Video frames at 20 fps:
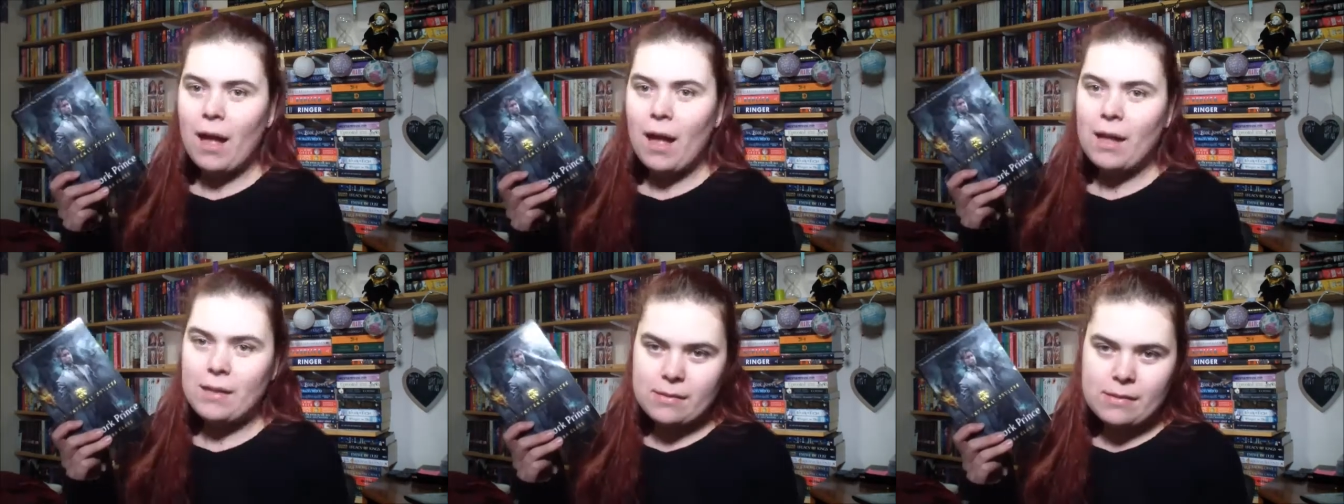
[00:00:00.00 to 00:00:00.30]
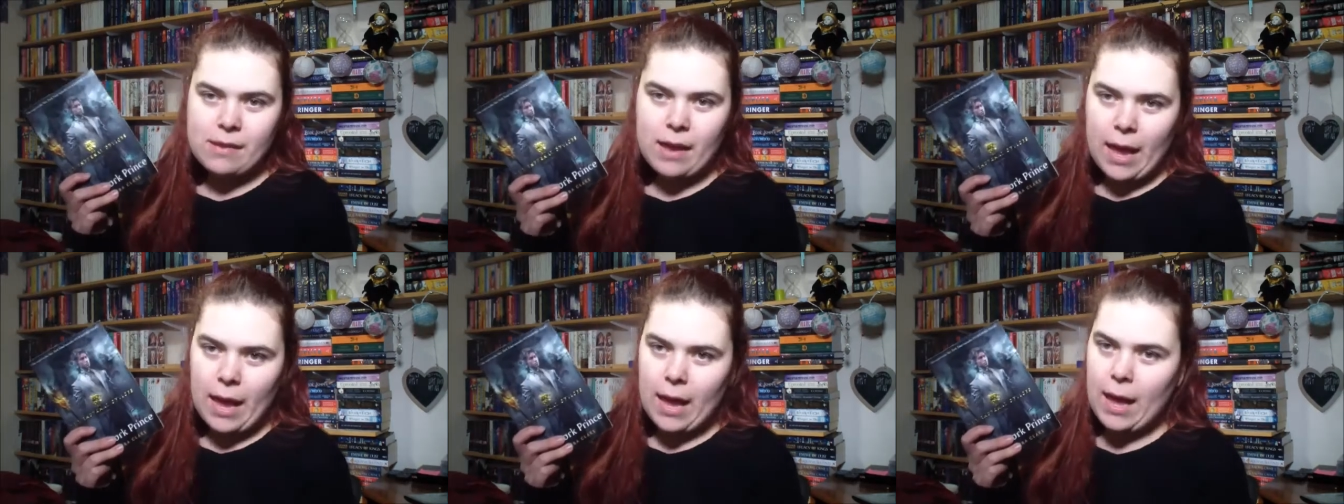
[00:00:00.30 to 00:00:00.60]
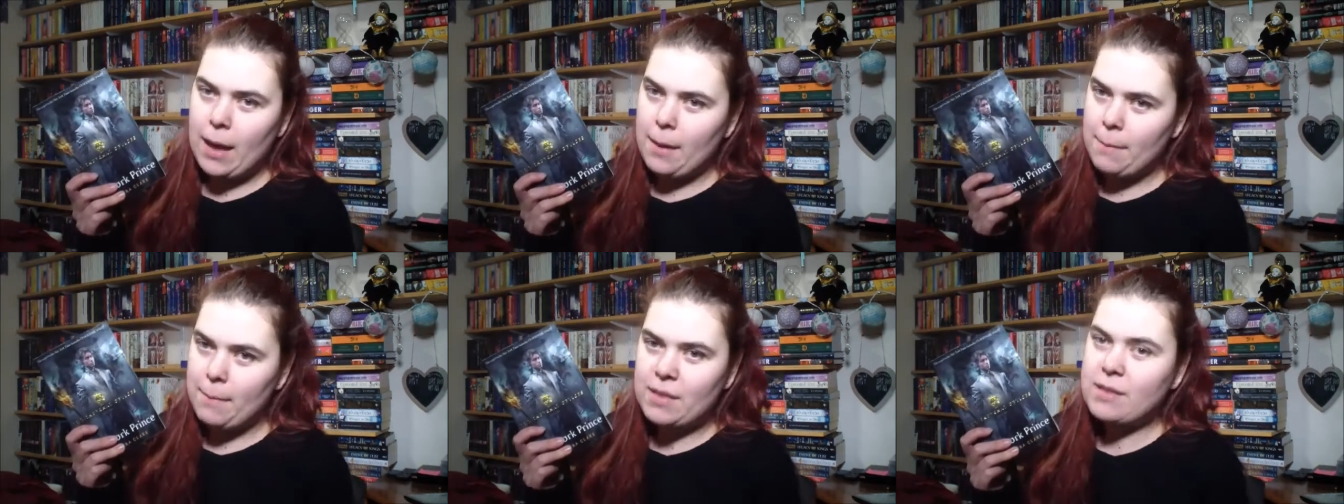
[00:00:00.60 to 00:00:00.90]
But
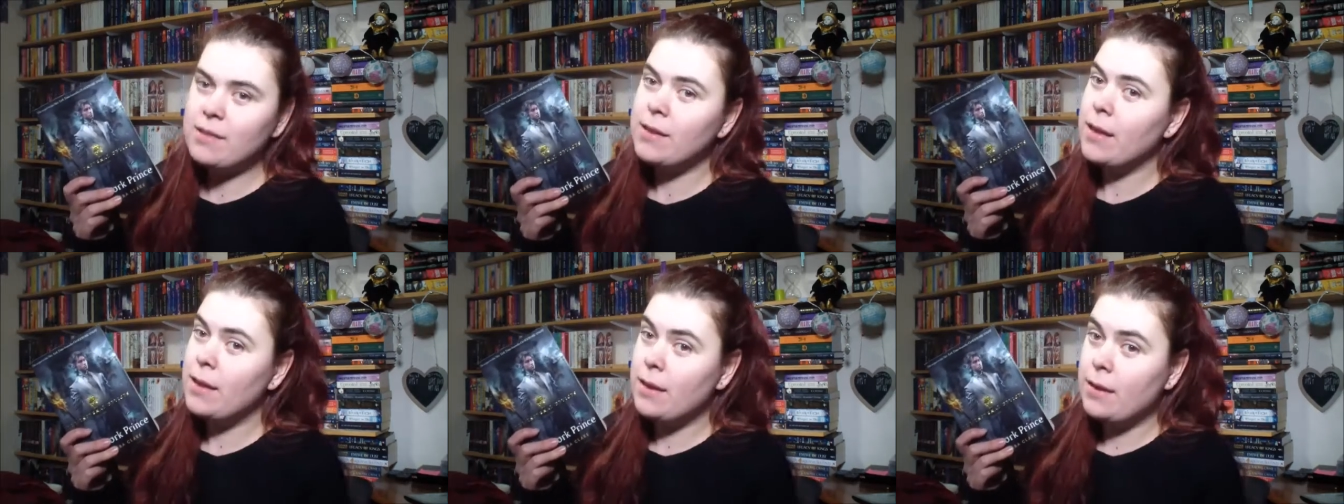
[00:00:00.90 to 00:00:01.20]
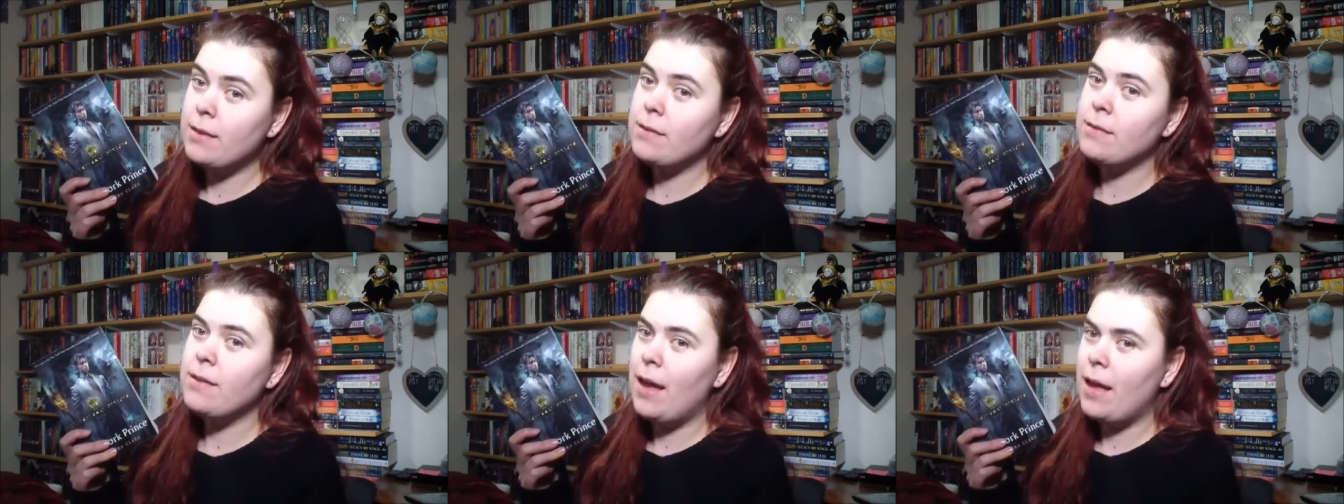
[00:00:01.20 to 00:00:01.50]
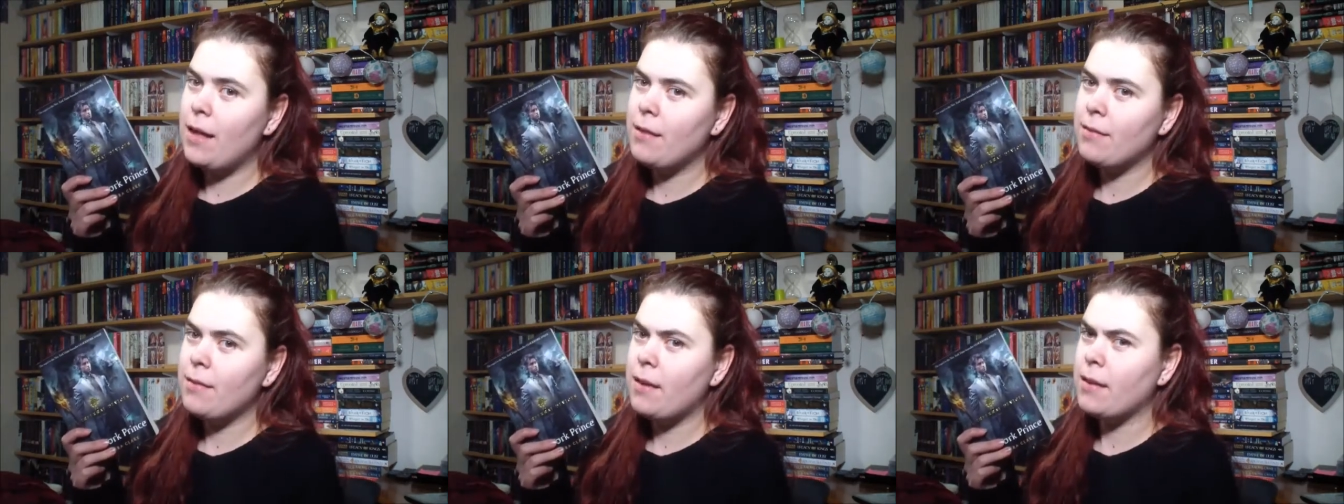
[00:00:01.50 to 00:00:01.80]
damn, it's getting intense.